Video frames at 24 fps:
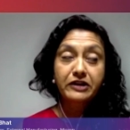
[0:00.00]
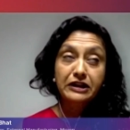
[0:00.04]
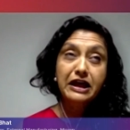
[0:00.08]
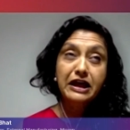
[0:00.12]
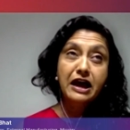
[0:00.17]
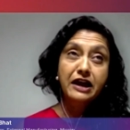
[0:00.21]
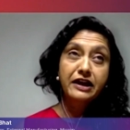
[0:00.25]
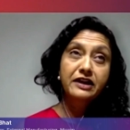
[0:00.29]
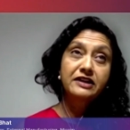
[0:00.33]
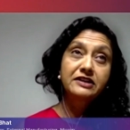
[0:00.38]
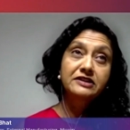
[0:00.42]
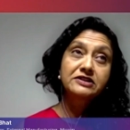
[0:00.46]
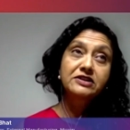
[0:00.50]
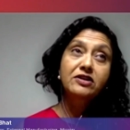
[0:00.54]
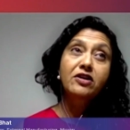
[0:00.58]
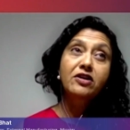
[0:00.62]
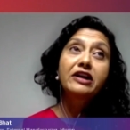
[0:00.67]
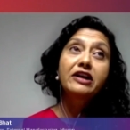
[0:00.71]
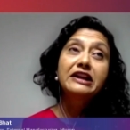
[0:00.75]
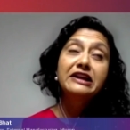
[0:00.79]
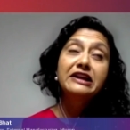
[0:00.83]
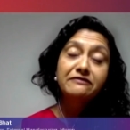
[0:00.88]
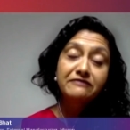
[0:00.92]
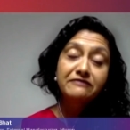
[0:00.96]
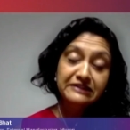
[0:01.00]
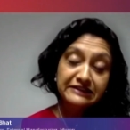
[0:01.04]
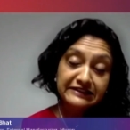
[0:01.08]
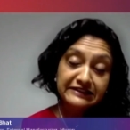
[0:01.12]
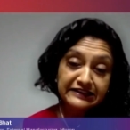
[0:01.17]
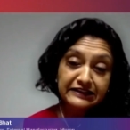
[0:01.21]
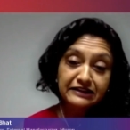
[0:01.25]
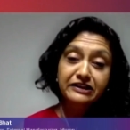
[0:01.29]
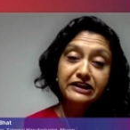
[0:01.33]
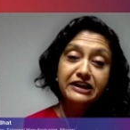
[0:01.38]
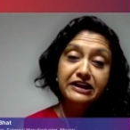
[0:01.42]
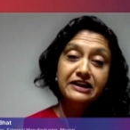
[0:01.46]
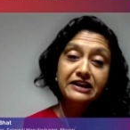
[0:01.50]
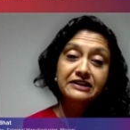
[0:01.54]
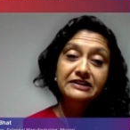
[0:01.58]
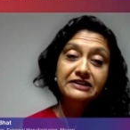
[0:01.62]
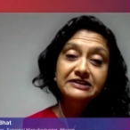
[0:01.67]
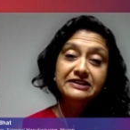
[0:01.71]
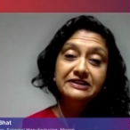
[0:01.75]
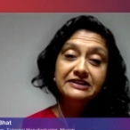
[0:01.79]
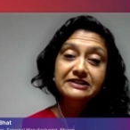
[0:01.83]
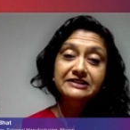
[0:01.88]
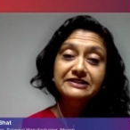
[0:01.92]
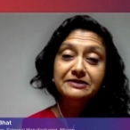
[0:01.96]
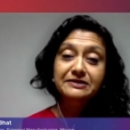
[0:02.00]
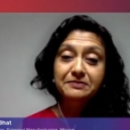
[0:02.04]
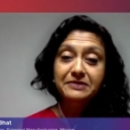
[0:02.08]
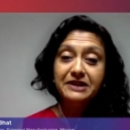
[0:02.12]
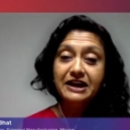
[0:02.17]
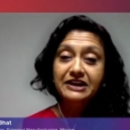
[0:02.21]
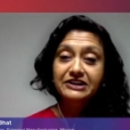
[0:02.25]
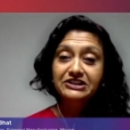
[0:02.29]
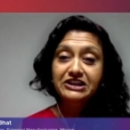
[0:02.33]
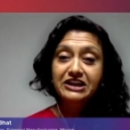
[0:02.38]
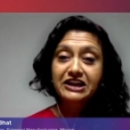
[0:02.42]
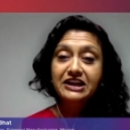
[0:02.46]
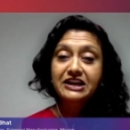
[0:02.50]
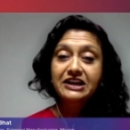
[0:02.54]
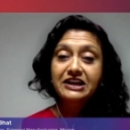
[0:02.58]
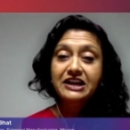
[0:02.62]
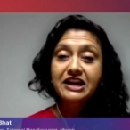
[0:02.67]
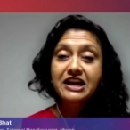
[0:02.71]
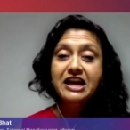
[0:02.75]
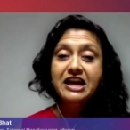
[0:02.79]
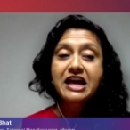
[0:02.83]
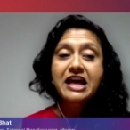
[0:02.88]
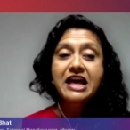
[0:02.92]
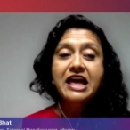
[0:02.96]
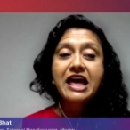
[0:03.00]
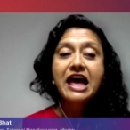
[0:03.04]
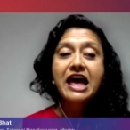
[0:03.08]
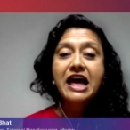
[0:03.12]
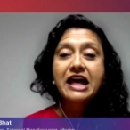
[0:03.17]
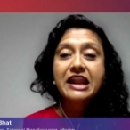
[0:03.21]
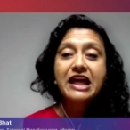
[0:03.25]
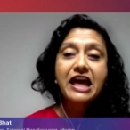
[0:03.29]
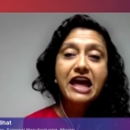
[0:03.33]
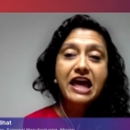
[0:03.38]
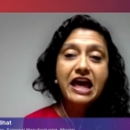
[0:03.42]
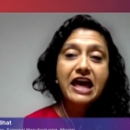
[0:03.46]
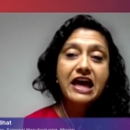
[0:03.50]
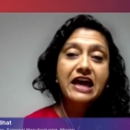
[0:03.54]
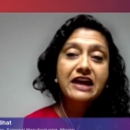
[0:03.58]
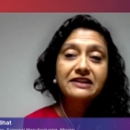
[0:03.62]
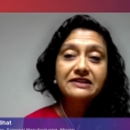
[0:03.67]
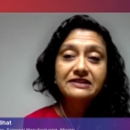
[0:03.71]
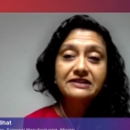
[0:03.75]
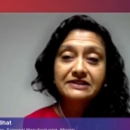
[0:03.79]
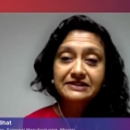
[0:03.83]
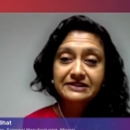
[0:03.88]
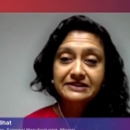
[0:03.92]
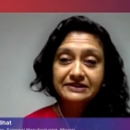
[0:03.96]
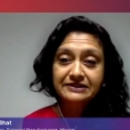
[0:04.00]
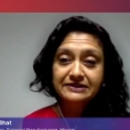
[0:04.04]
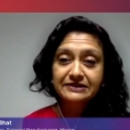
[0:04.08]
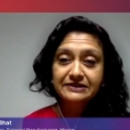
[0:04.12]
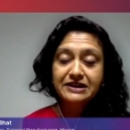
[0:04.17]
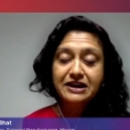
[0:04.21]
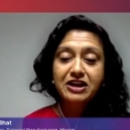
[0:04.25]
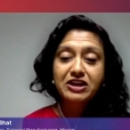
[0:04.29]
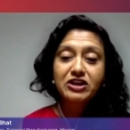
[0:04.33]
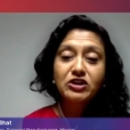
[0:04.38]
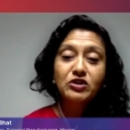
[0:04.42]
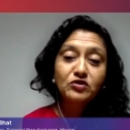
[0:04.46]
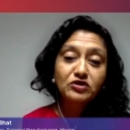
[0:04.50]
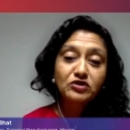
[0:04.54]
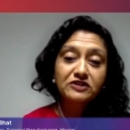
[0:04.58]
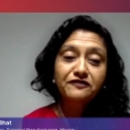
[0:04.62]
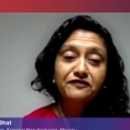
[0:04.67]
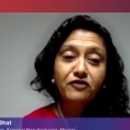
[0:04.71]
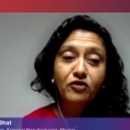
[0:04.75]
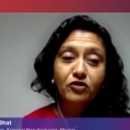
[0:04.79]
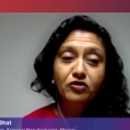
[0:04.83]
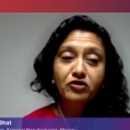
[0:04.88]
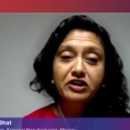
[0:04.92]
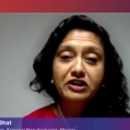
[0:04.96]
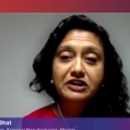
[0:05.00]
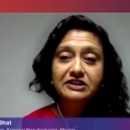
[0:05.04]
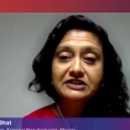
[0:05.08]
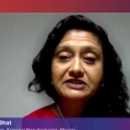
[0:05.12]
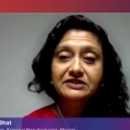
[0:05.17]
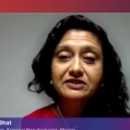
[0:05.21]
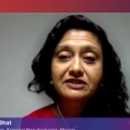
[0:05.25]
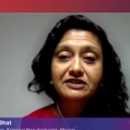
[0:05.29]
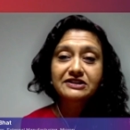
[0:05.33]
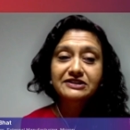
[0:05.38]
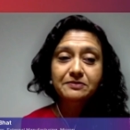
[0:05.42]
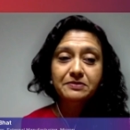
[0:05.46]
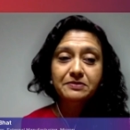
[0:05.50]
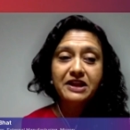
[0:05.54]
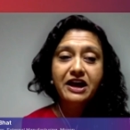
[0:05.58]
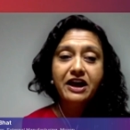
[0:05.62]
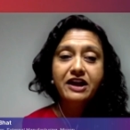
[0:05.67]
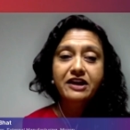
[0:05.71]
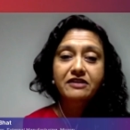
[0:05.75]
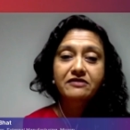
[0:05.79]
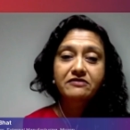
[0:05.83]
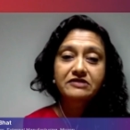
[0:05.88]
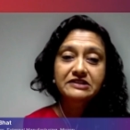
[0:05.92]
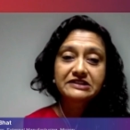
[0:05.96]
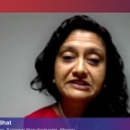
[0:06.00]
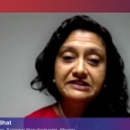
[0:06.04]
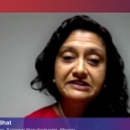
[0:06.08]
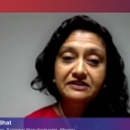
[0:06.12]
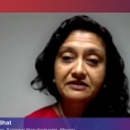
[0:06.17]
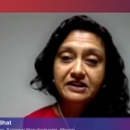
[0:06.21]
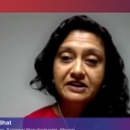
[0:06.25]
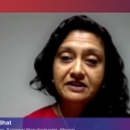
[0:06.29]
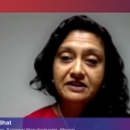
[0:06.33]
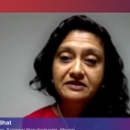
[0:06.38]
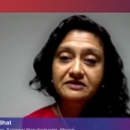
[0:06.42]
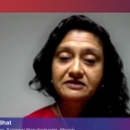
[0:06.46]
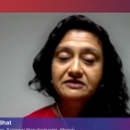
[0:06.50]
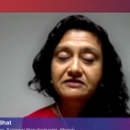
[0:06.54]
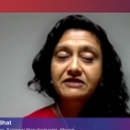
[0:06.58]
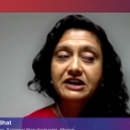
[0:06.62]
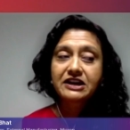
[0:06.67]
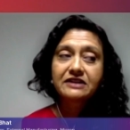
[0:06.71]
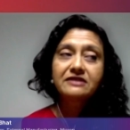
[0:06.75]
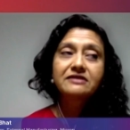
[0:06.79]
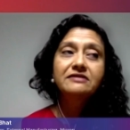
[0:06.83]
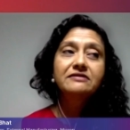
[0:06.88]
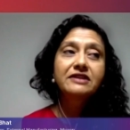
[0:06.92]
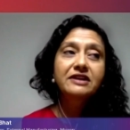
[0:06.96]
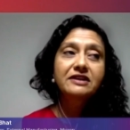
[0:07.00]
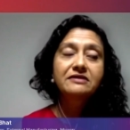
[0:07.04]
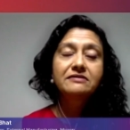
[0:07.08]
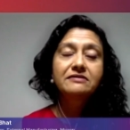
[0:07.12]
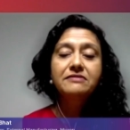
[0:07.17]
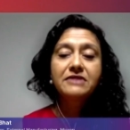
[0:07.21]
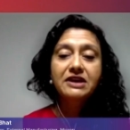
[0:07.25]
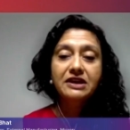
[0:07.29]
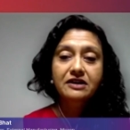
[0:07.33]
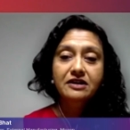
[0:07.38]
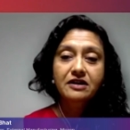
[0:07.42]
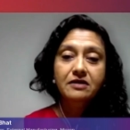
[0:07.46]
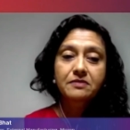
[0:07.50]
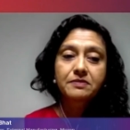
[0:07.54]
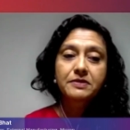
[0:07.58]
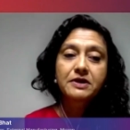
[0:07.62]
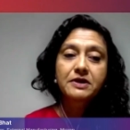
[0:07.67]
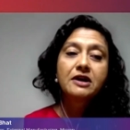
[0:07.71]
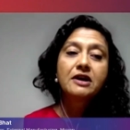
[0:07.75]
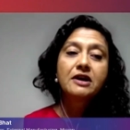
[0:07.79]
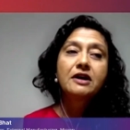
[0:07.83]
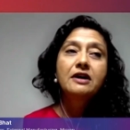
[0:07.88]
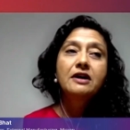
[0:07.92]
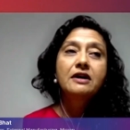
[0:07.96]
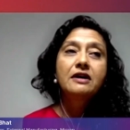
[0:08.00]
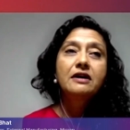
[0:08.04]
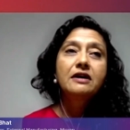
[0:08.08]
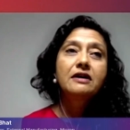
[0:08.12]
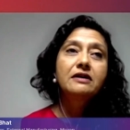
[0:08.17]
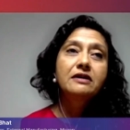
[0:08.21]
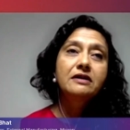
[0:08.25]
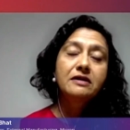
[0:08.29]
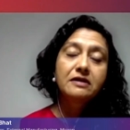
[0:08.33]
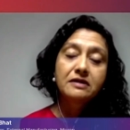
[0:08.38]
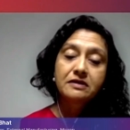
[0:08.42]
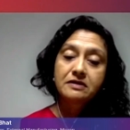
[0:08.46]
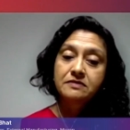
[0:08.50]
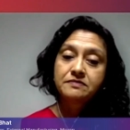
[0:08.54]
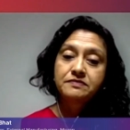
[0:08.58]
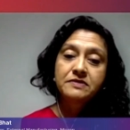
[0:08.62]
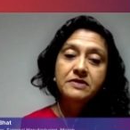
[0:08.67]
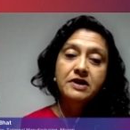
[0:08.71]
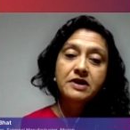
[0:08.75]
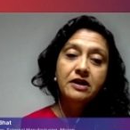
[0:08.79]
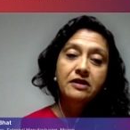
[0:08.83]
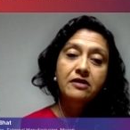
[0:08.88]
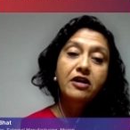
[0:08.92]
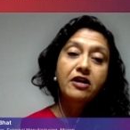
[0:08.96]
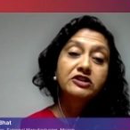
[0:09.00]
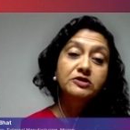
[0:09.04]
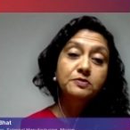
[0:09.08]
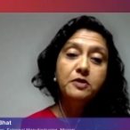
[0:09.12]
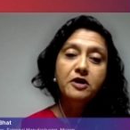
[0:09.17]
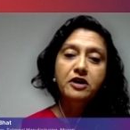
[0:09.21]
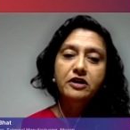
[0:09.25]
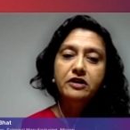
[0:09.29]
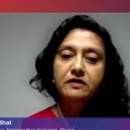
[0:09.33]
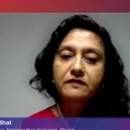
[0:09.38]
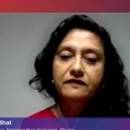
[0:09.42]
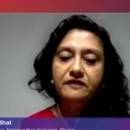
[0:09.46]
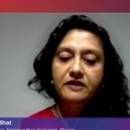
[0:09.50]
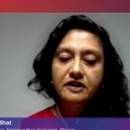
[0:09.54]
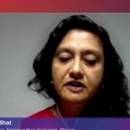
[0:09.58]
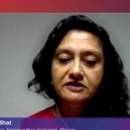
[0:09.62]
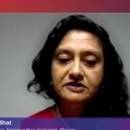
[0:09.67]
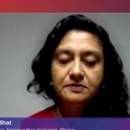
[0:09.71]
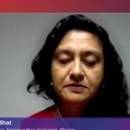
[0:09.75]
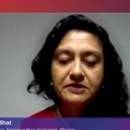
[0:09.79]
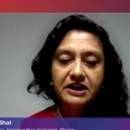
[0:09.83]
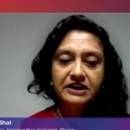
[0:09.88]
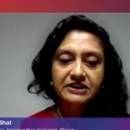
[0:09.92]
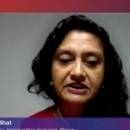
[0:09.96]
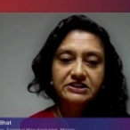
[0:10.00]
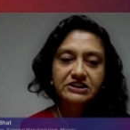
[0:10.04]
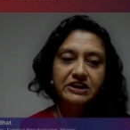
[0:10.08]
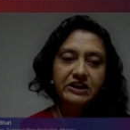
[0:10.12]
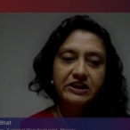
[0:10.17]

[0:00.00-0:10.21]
reliant on a resilient supply chain, and hence a huge focus on supplier resilience, right? That make up a large part of our supply